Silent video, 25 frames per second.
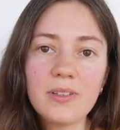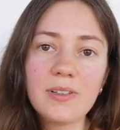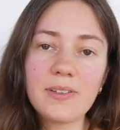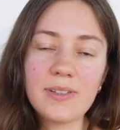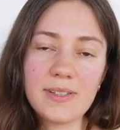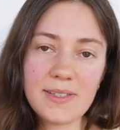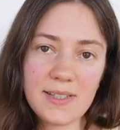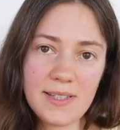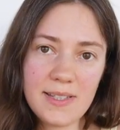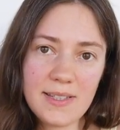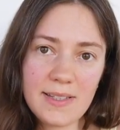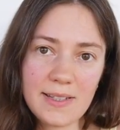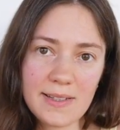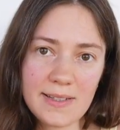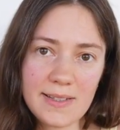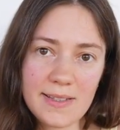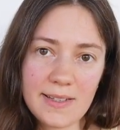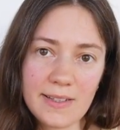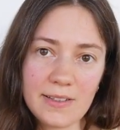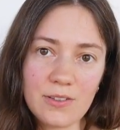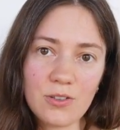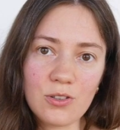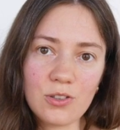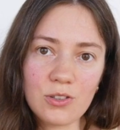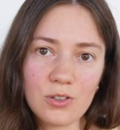resistance
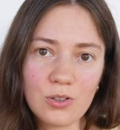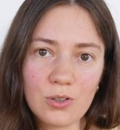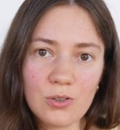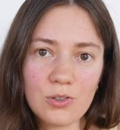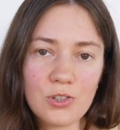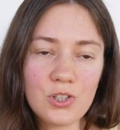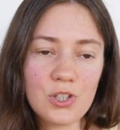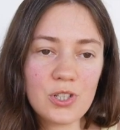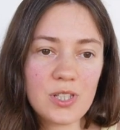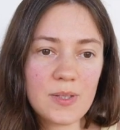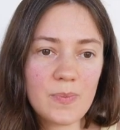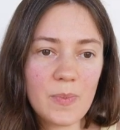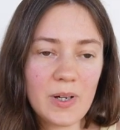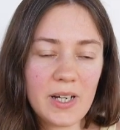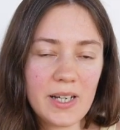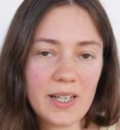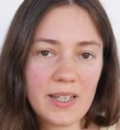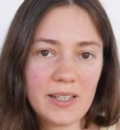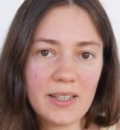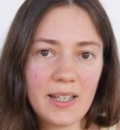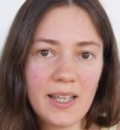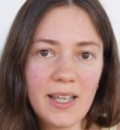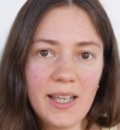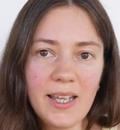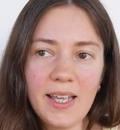in your unconscious
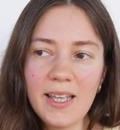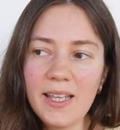mind.